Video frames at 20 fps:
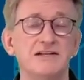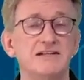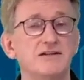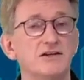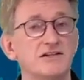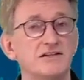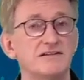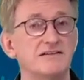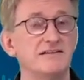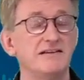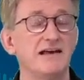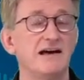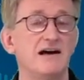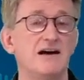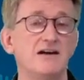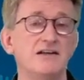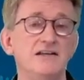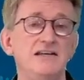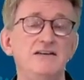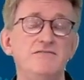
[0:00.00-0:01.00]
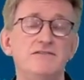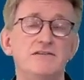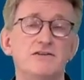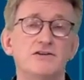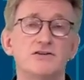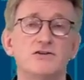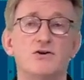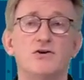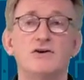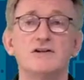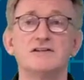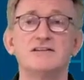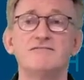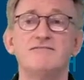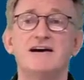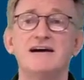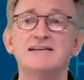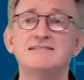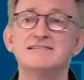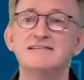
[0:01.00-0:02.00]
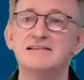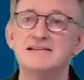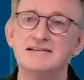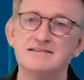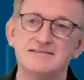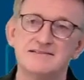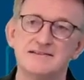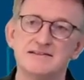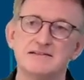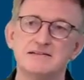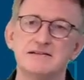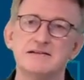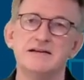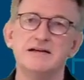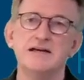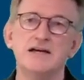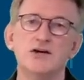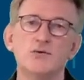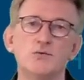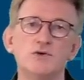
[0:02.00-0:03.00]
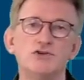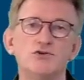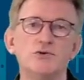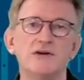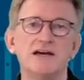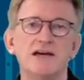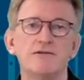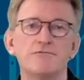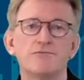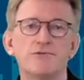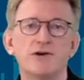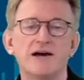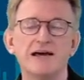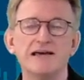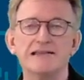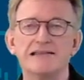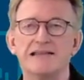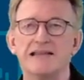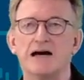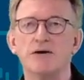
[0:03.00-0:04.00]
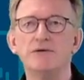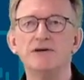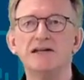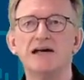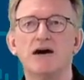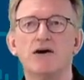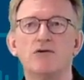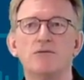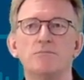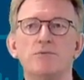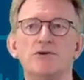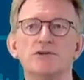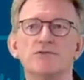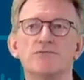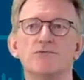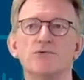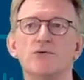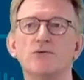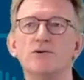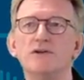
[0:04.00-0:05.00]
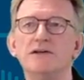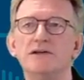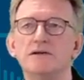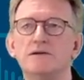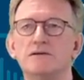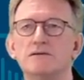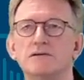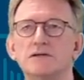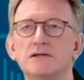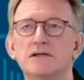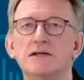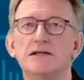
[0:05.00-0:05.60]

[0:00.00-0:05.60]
There are even not all devices listed, which we have right now in our portfolio,